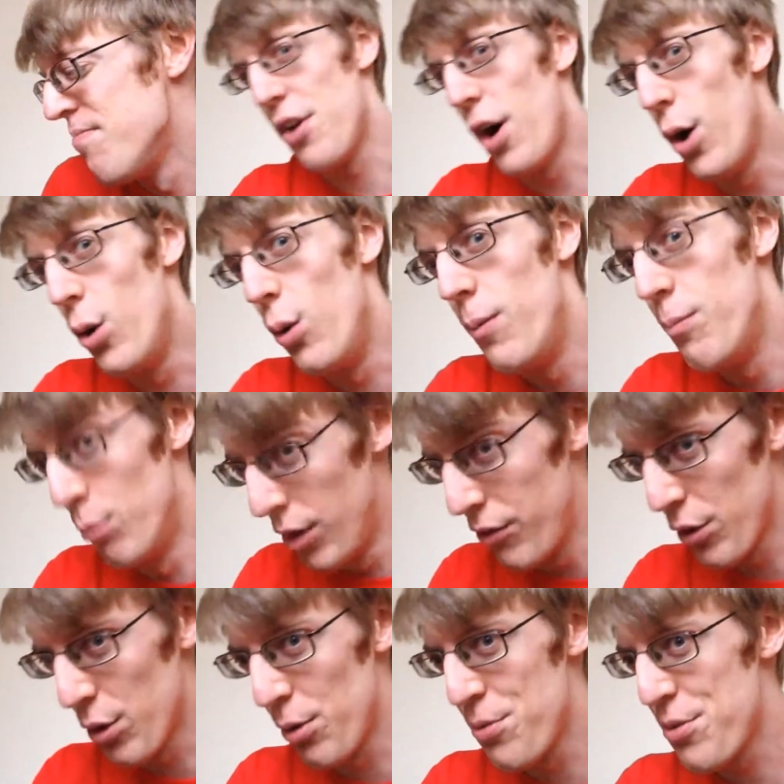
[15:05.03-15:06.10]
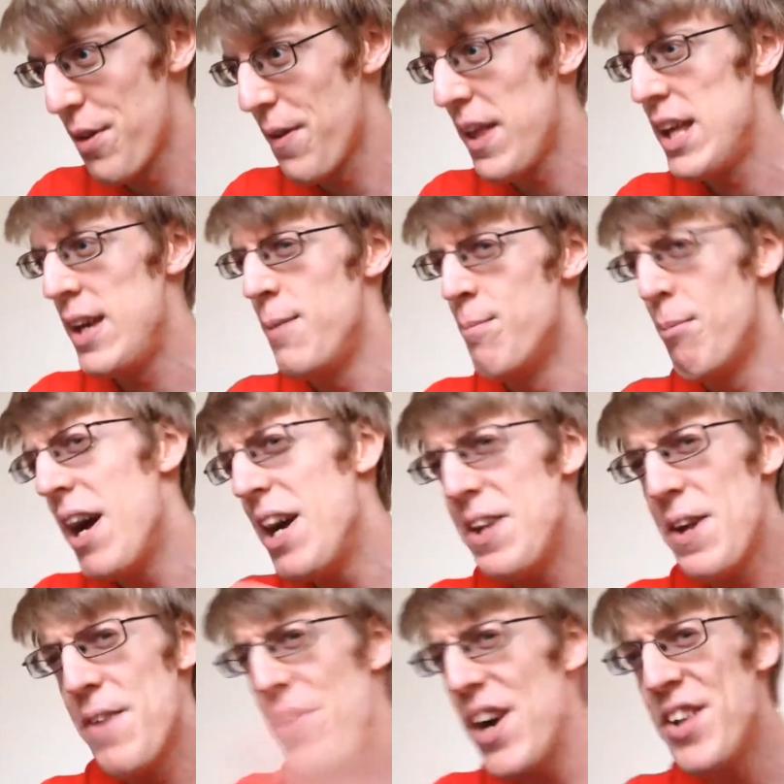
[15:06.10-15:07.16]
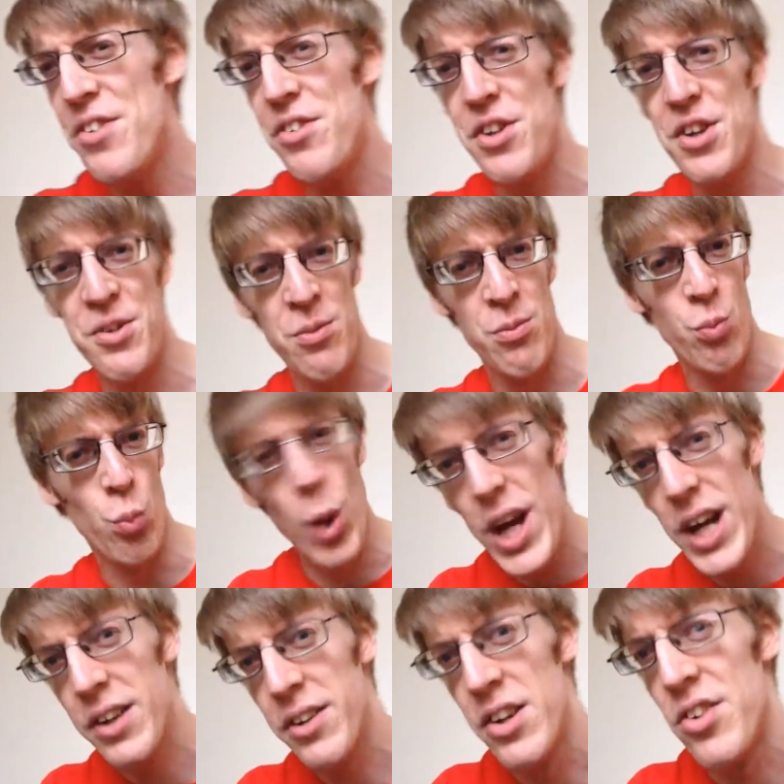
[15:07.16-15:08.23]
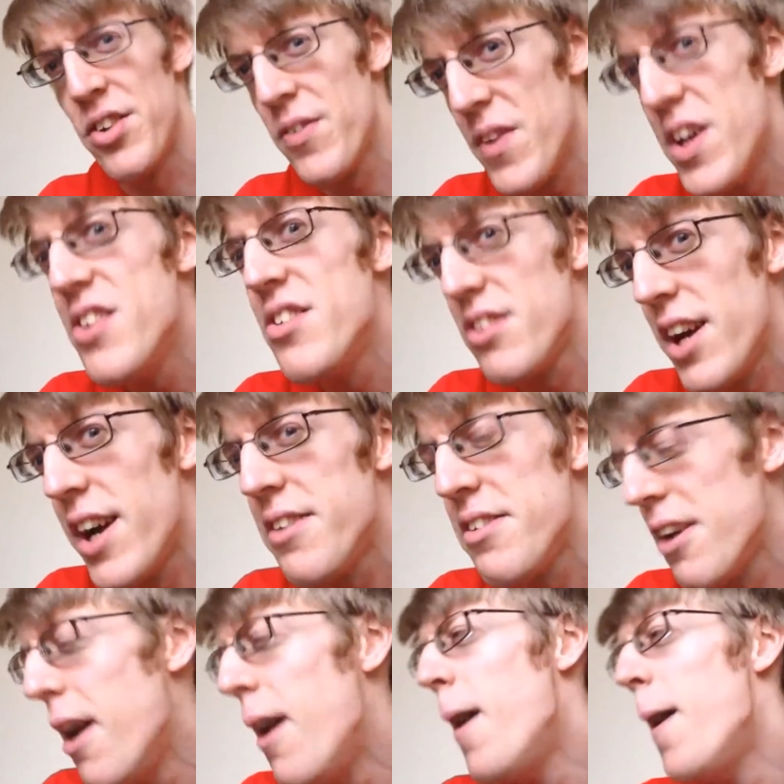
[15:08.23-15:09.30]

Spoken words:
So, moving on to the main event in weirdness of this set,